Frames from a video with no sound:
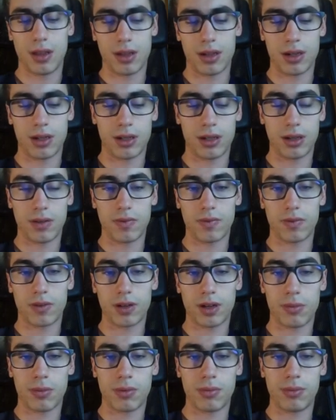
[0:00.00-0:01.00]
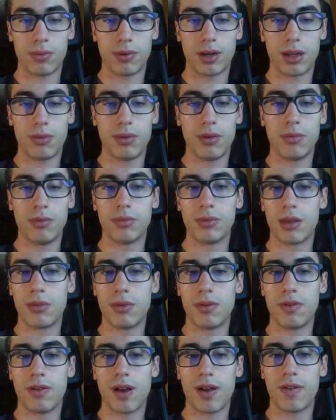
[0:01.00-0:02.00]
And knight
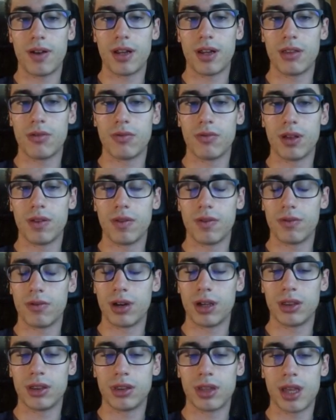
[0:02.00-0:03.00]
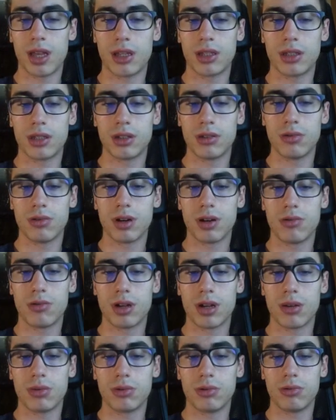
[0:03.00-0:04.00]
b5, and if white takes, you can
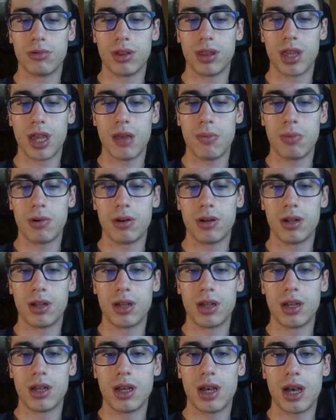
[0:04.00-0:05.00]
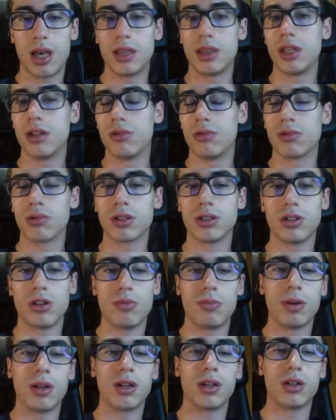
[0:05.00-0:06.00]
recapture with the a pawn, and the rook is
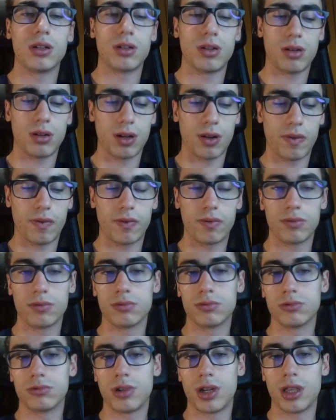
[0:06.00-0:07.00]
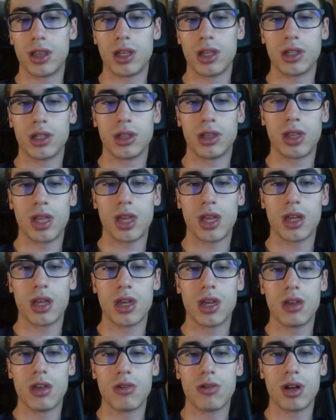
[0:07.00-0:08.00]
open. Or if white doesn't take,
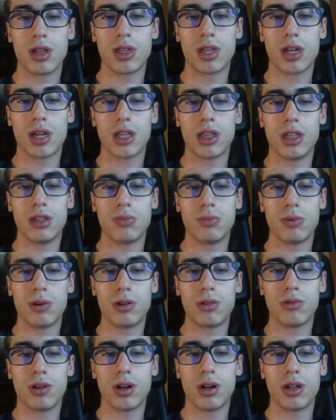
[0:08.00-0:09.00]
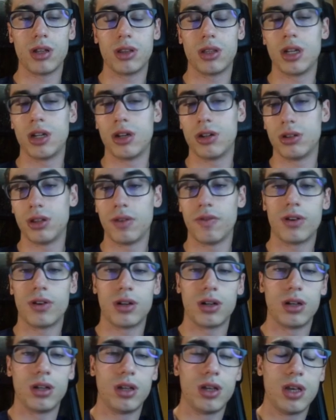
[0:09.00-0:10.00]
you are attacking this pawn, you are entering on
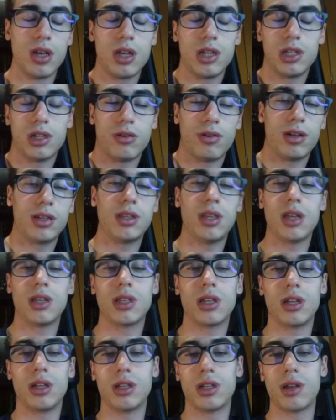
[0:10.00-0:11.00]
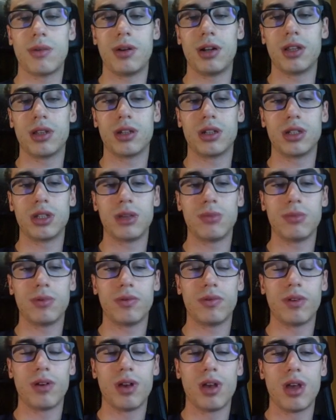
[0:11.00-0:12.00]
d4. So a6 is a very interesting
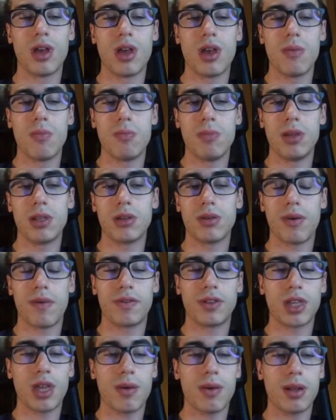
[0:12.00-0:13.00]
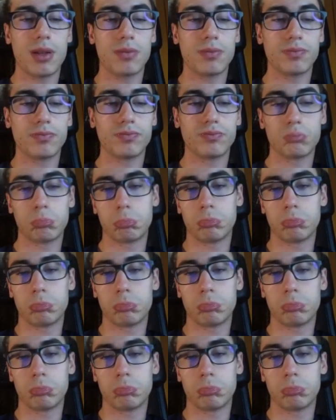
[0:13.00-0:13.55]
move. Bishop f7